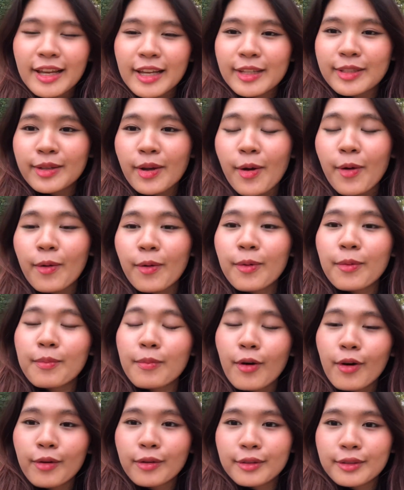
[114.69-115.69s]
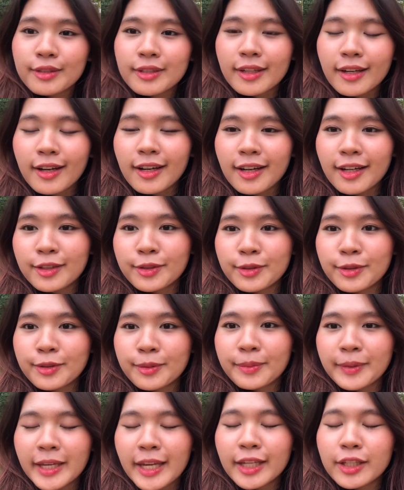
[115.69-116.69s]
So most
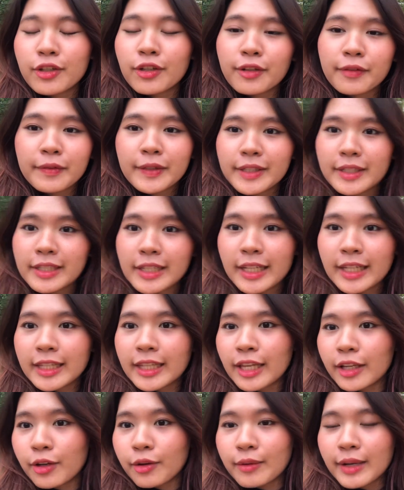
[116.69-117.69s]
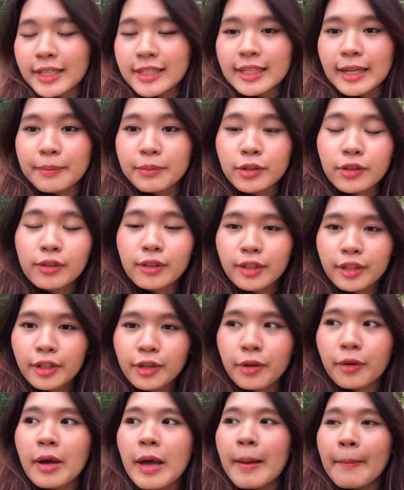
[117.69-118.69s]
European university, they don't accept
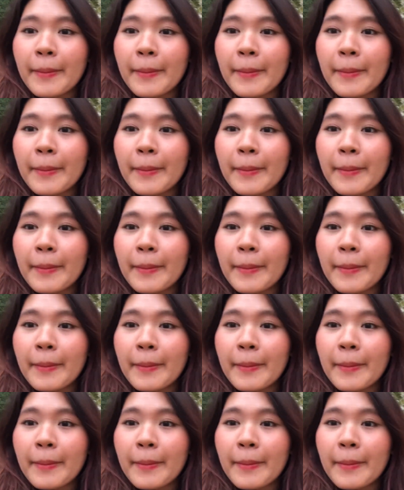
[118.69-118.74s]
Duolingo,